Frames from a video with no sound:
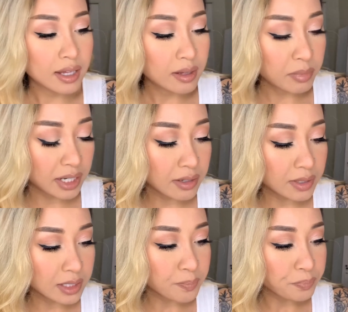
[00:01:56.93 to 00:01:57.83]
But
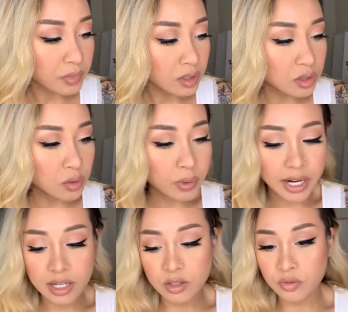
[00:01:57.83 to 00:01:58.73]
anyways, so what I
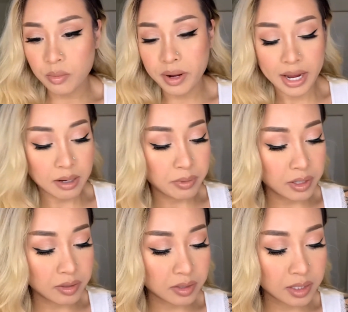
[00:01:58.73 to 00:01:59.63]
use for my
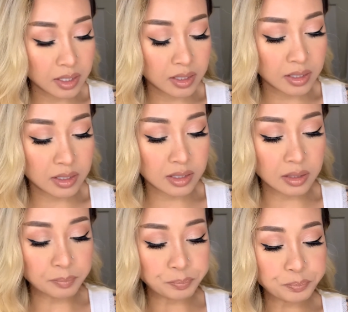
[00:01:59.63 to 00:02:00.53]
eyebrows is
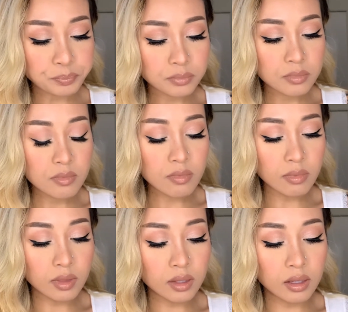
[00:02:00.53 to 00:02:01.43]

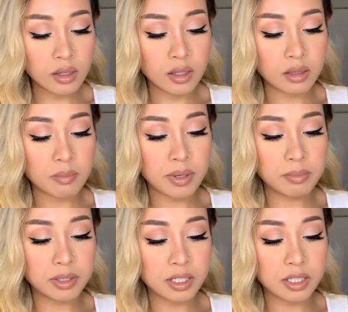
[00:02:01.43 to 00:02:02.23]
the Maybelline